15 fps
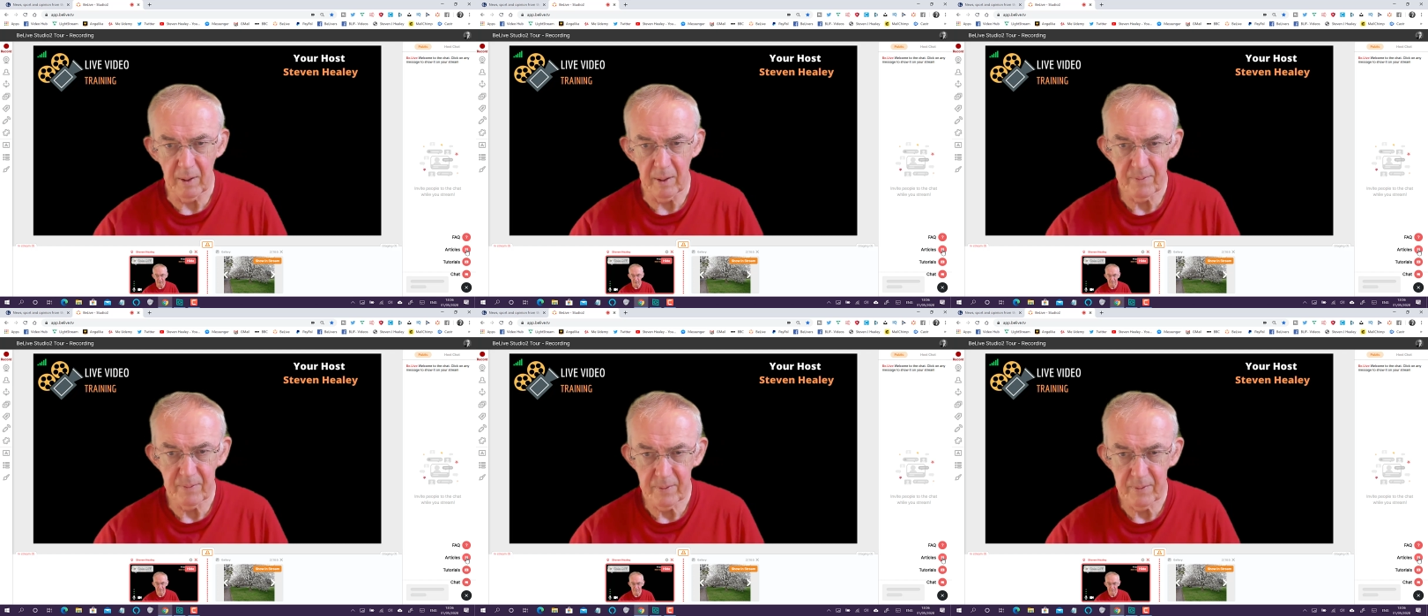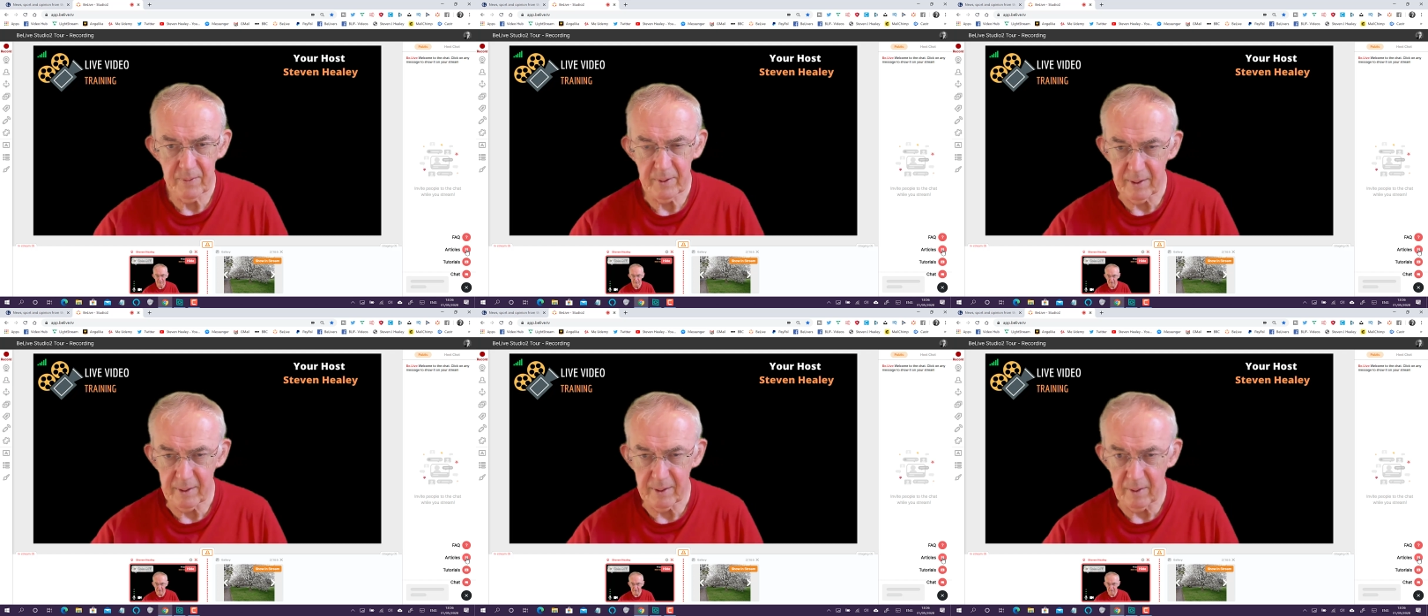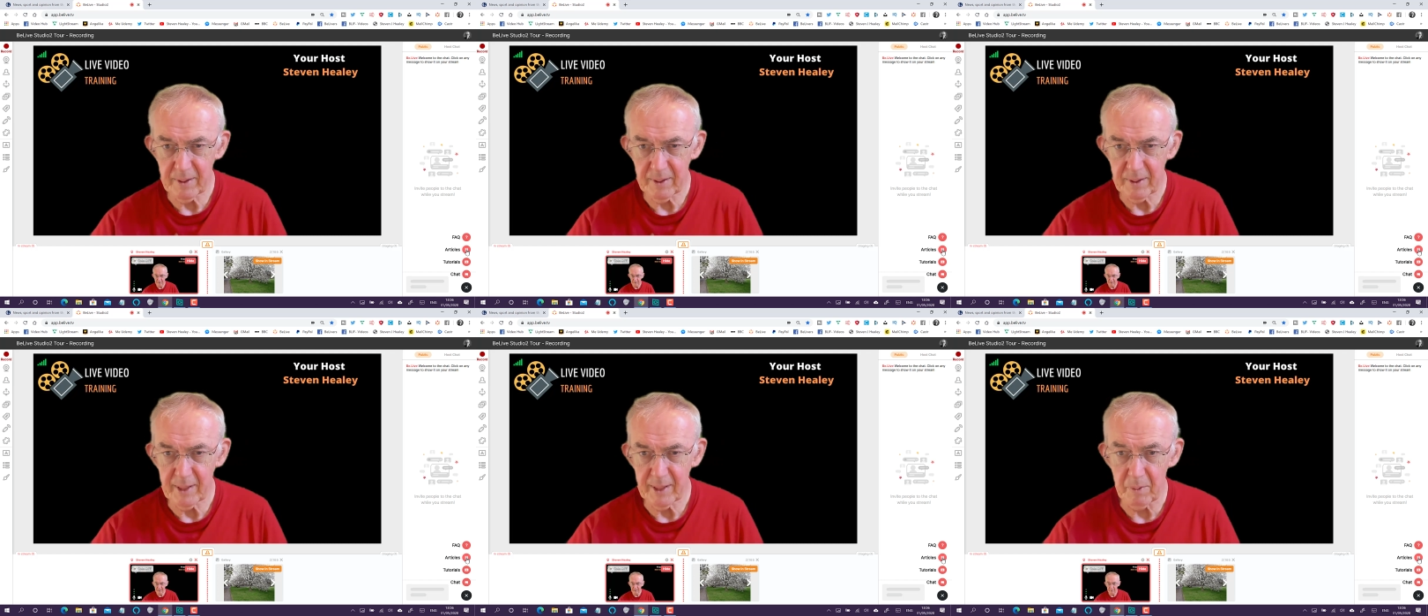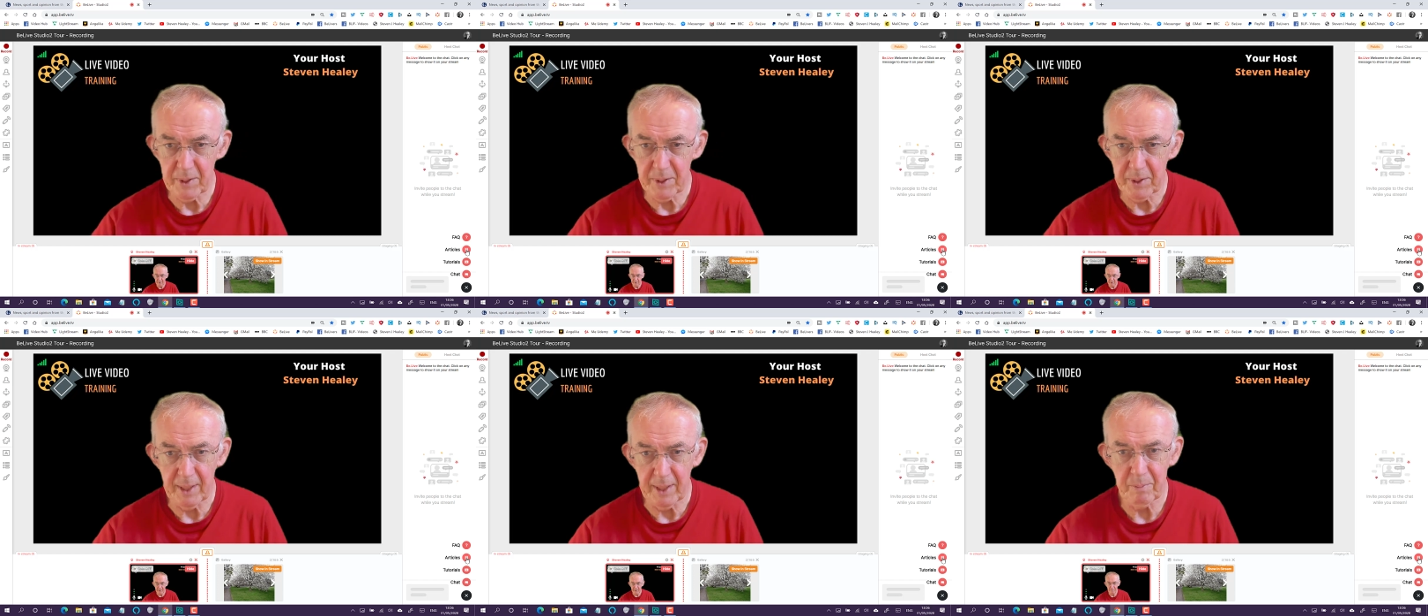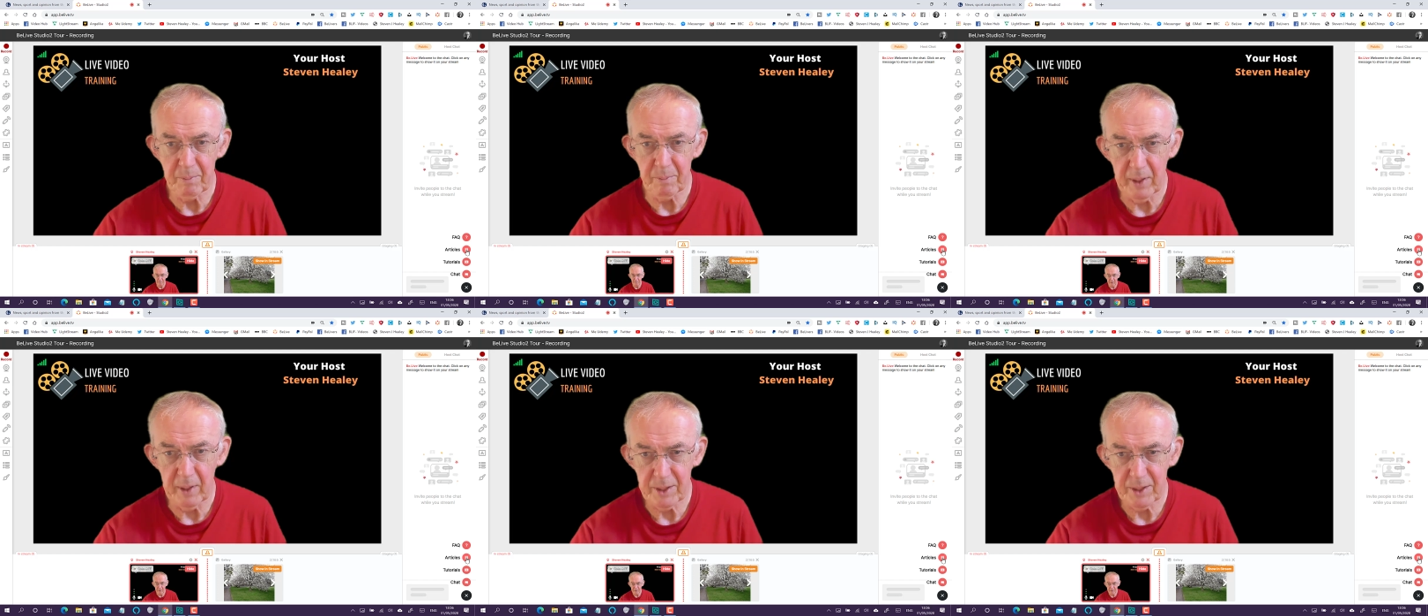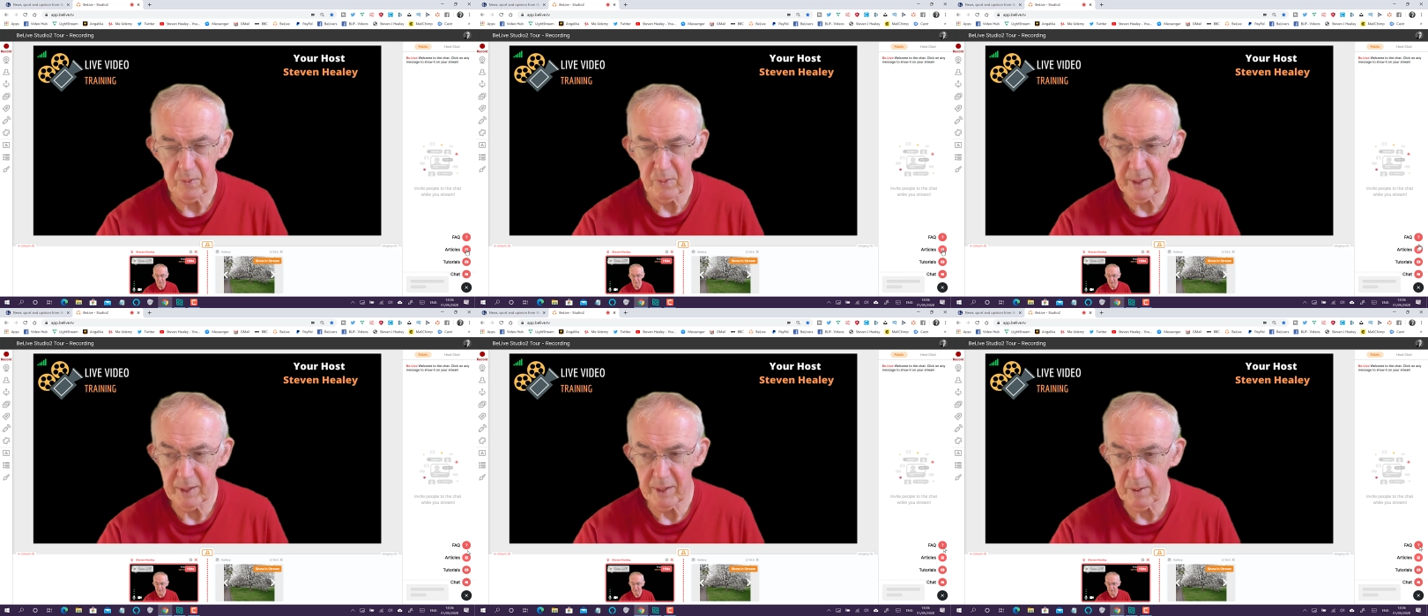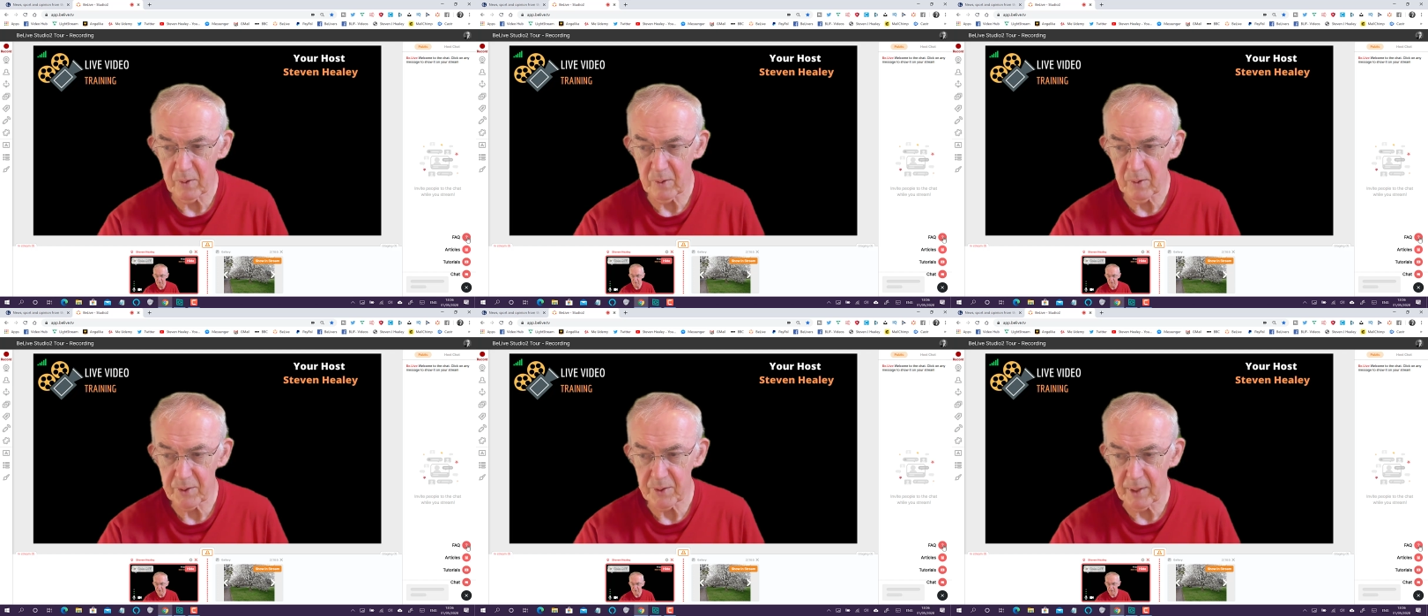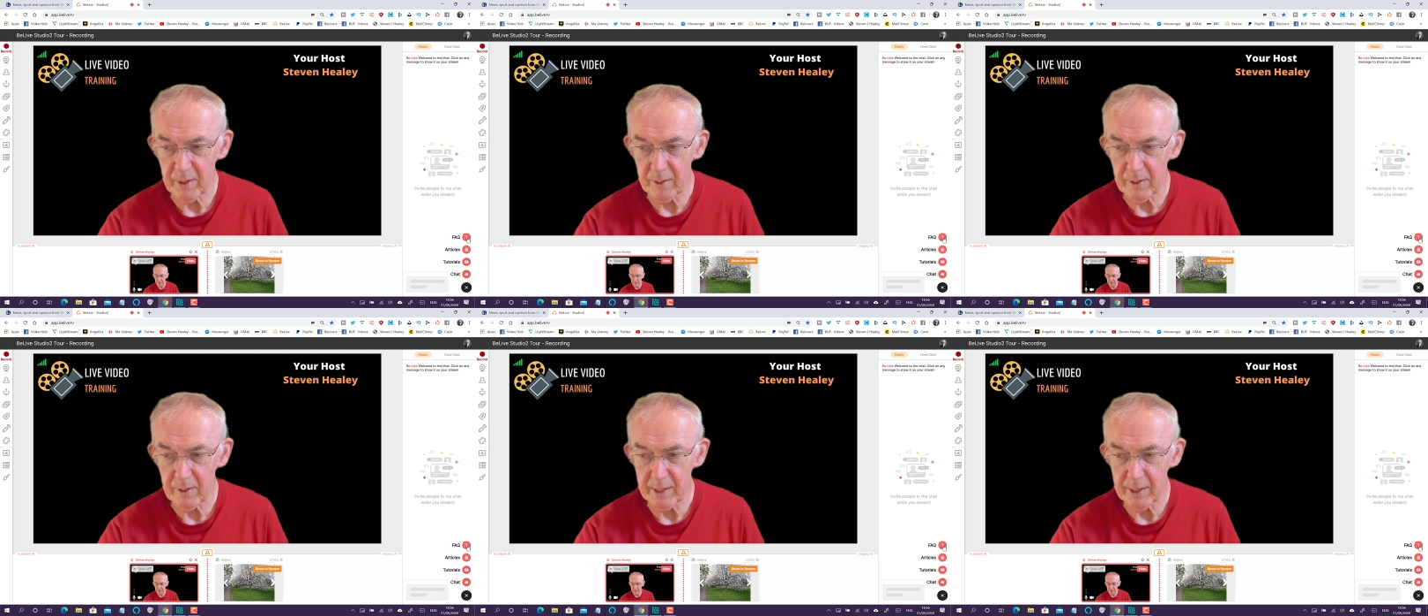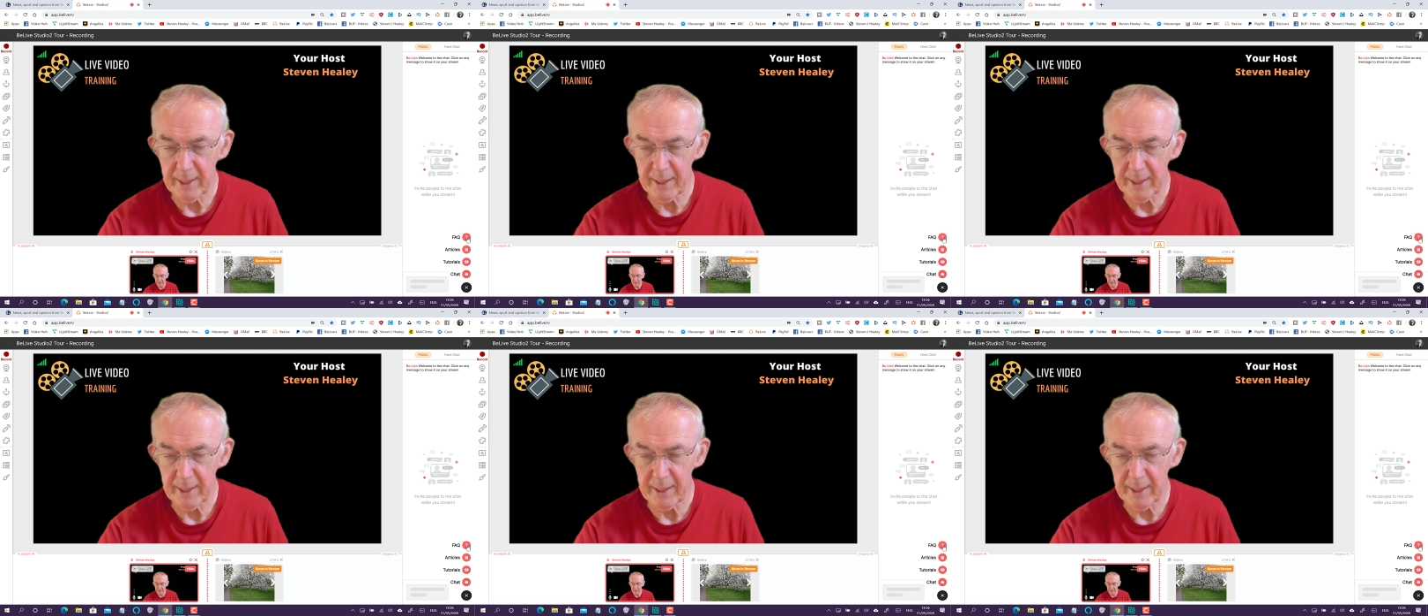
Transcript: and I keep up to date by actually reading what's going on in there.